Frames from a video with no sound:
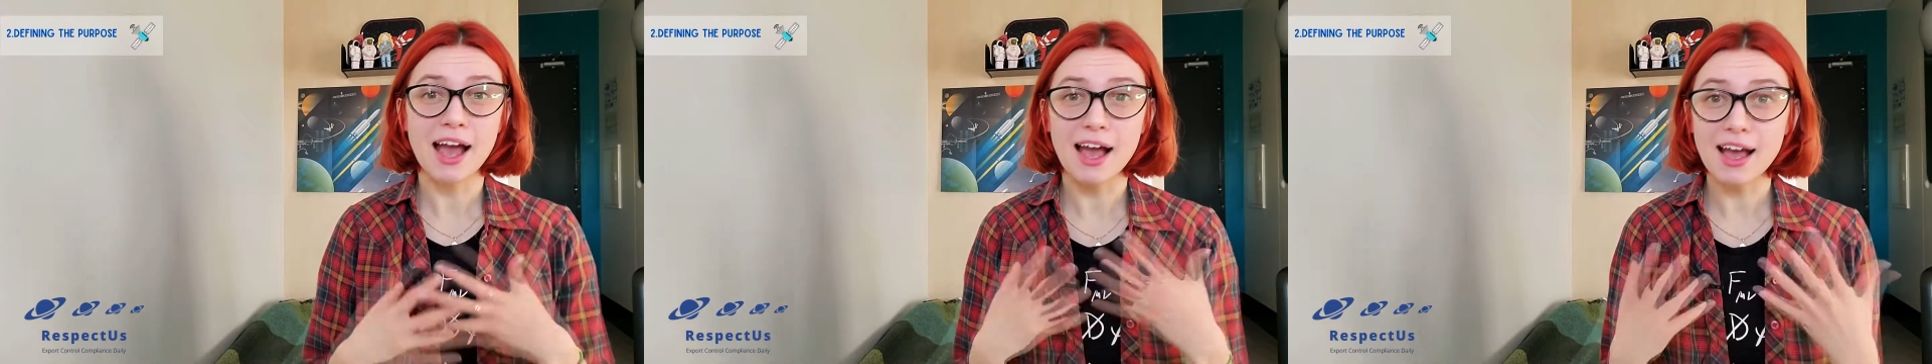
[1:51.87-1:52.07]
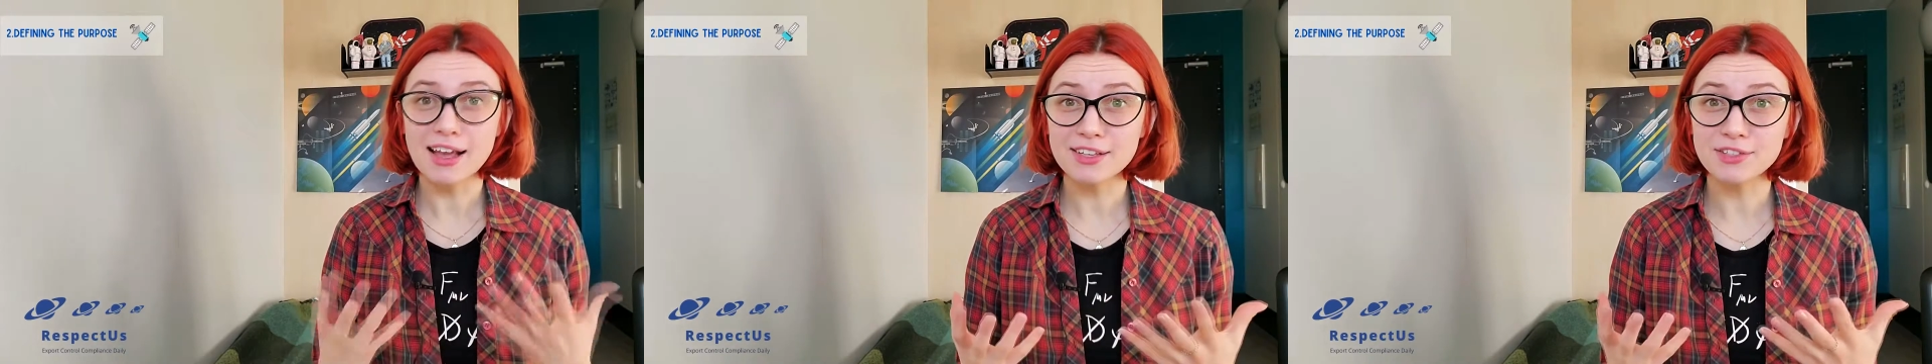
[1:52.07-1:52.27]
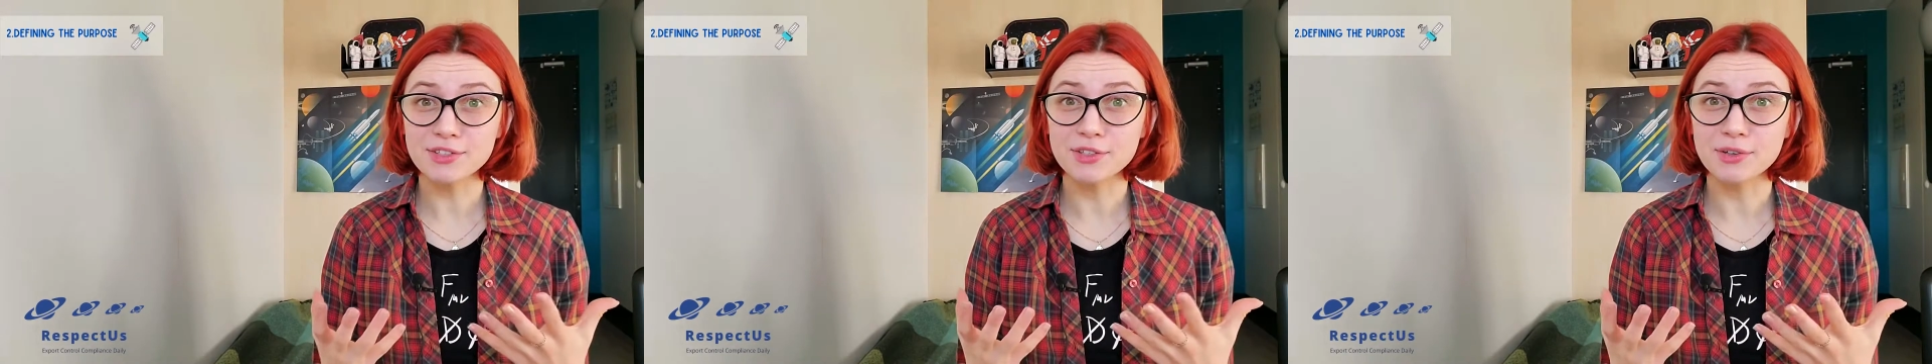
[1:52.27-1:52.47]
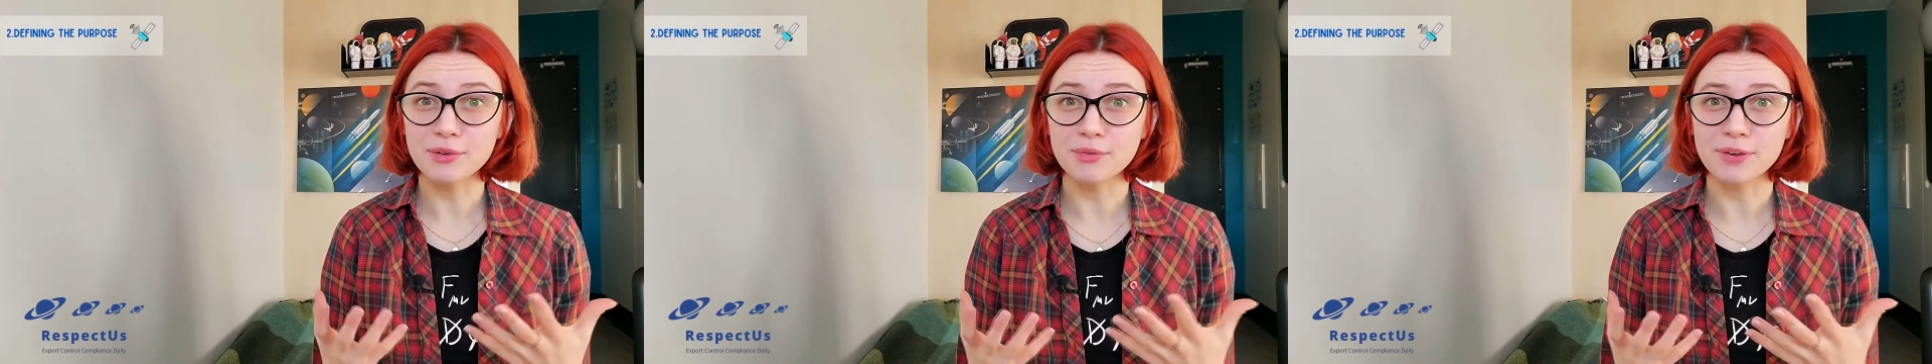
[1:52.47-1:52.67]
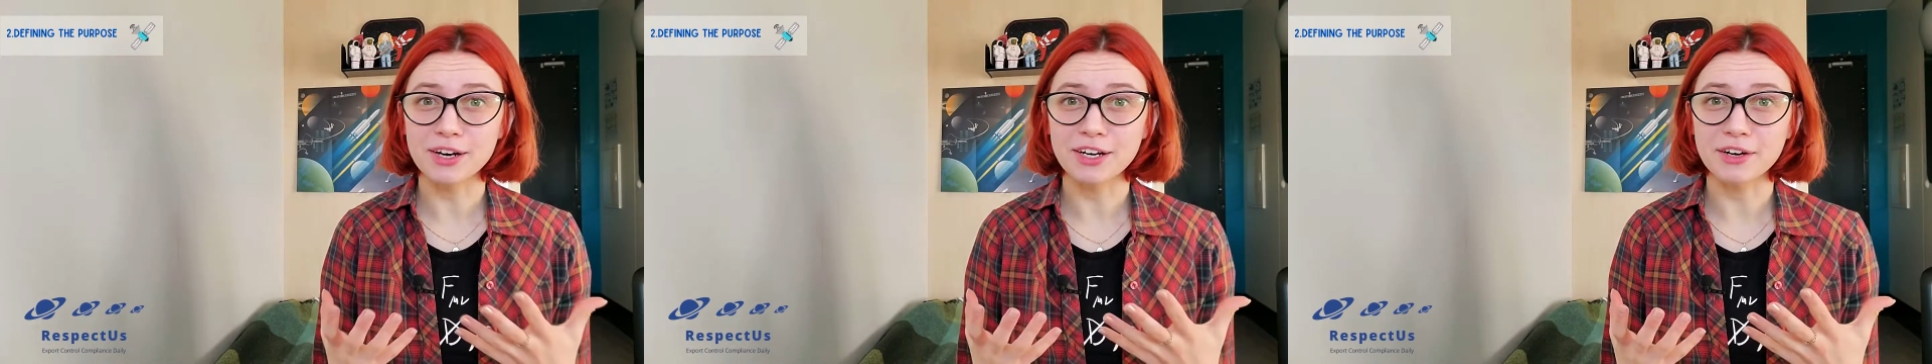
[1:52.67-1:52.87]
As you
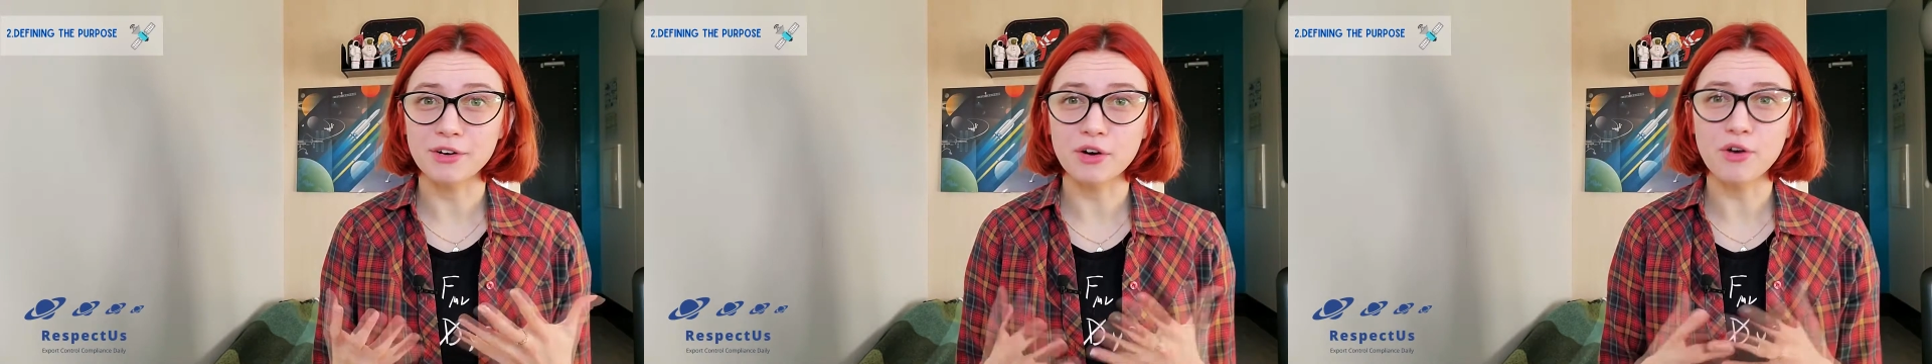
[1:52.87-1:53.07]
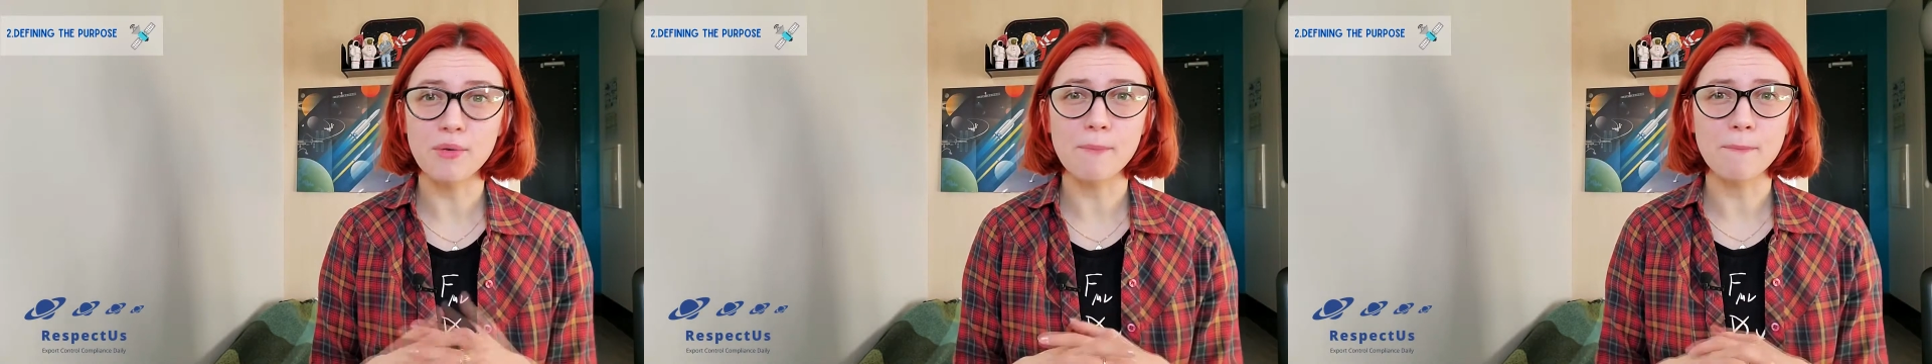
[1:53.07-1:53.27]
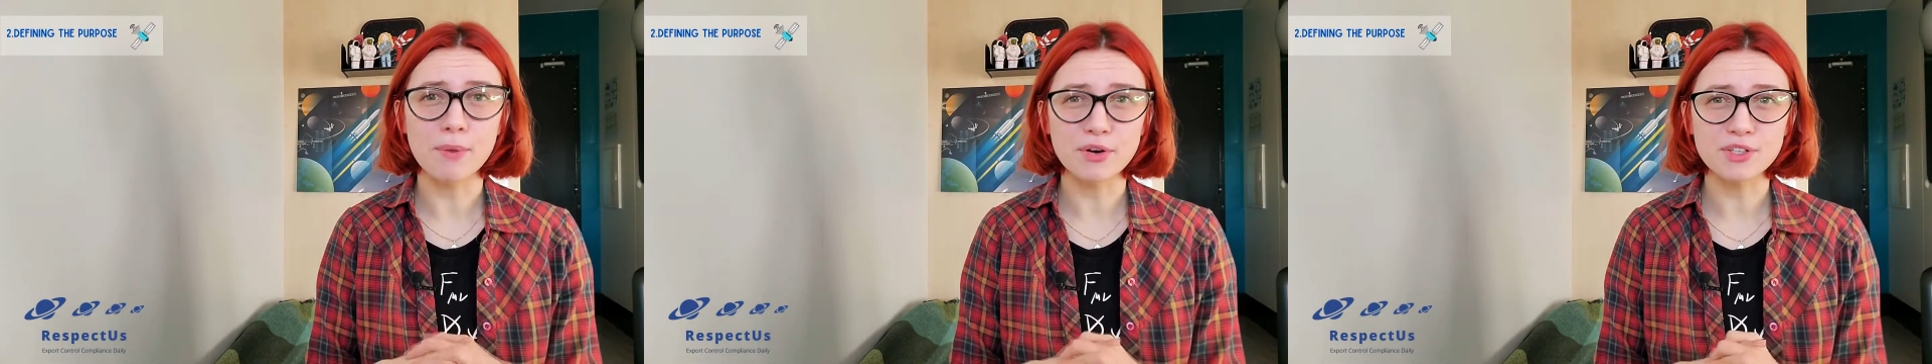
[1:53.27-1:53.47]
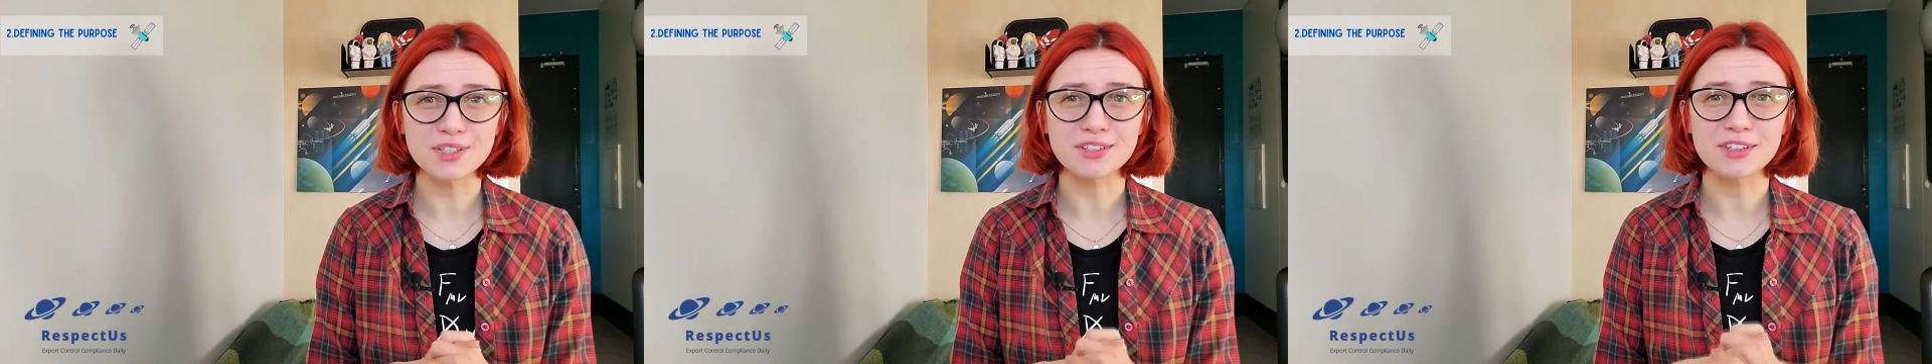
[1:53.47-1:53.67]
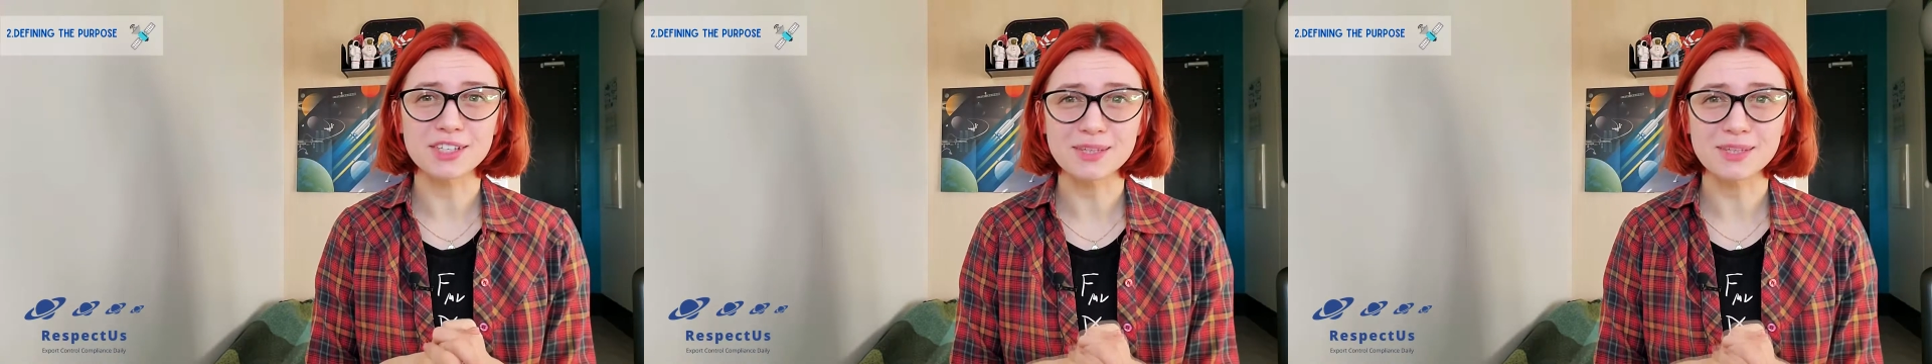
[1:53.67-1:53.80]
already know, most of the